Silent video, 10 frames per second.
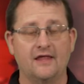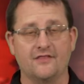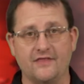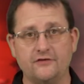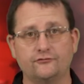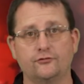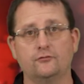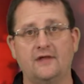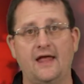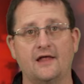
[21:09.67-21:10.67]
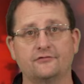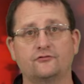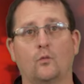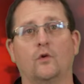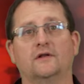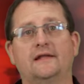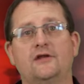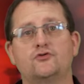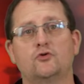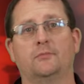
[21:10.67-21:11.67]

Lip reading: these two tests will lead you to